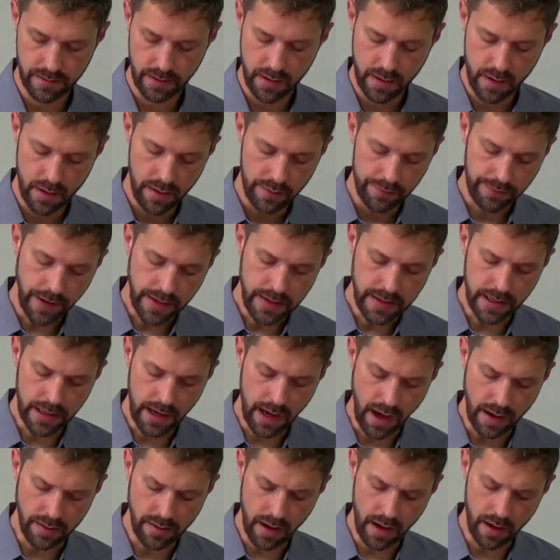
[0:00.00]
Finally,
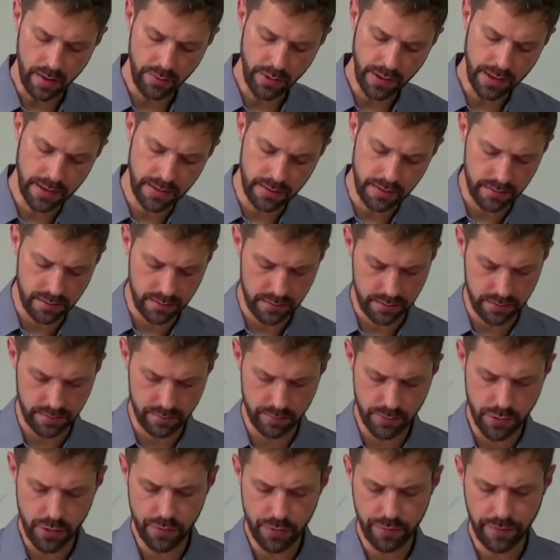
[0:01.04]
I want to
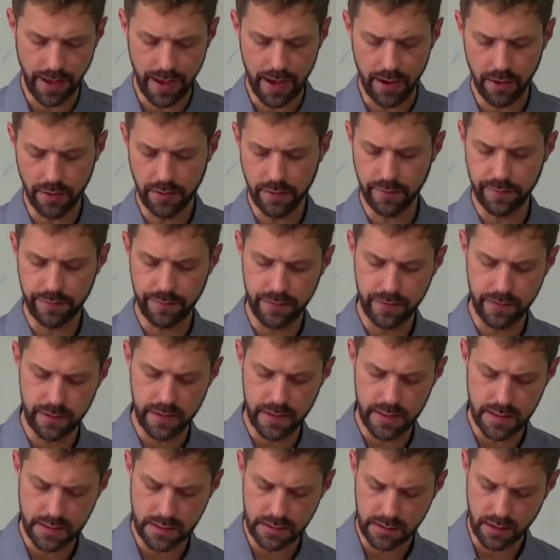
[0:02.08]
move out of
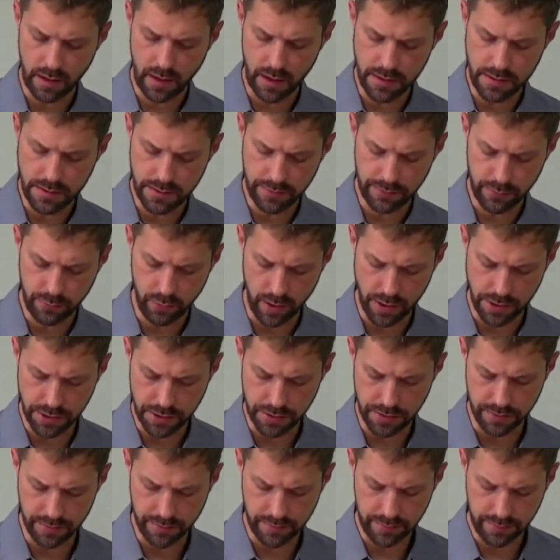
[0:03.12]
these kinds of
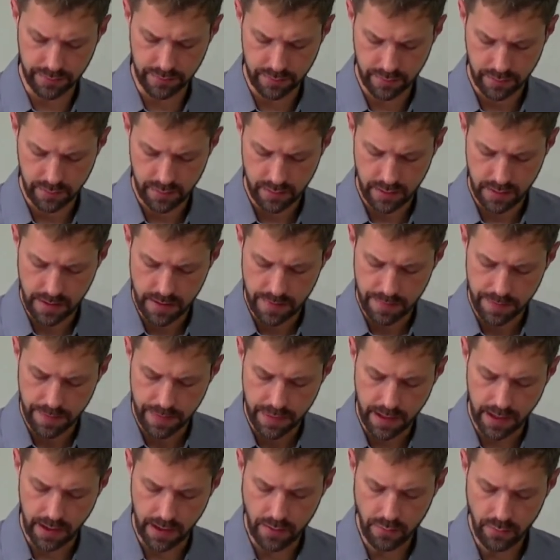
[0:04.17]
questions,
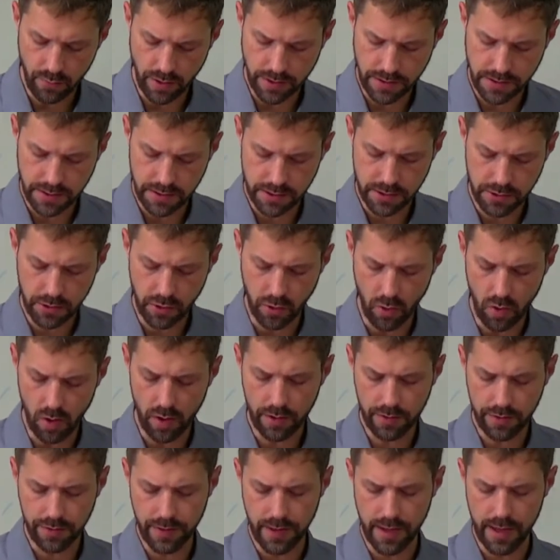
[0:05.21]
and I want to
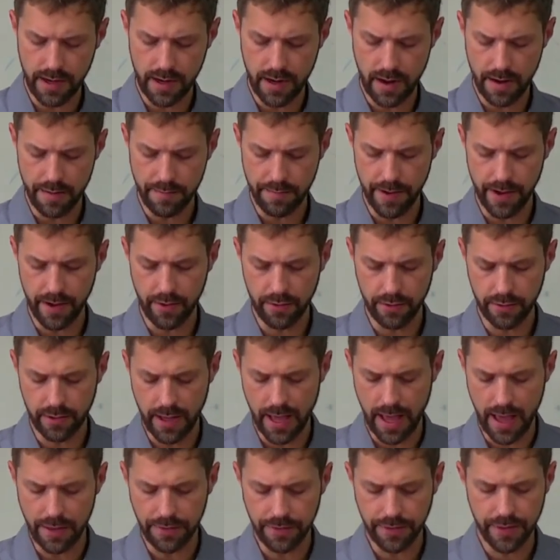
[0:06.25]
talk then about
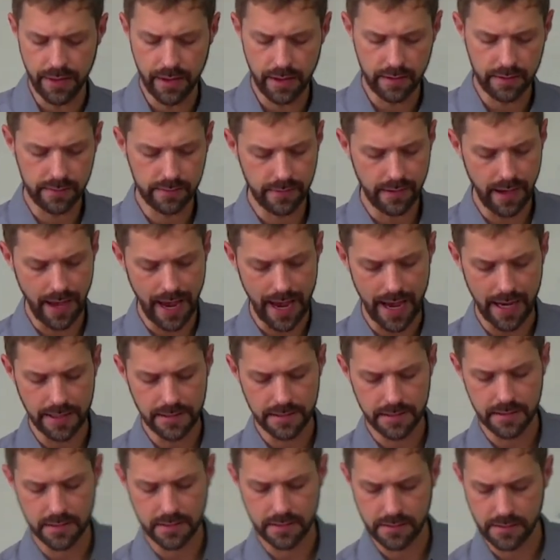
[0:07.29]
ethics as
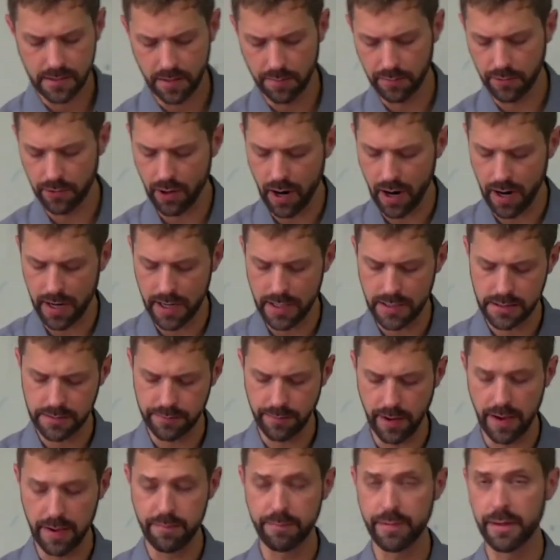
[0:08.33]
summarized
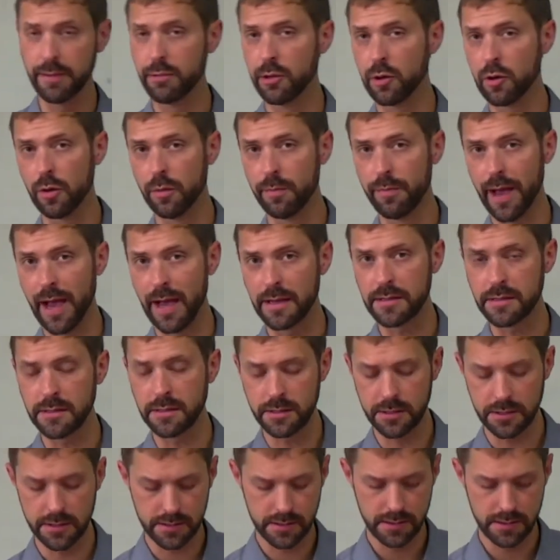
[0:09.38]
by biblical passages.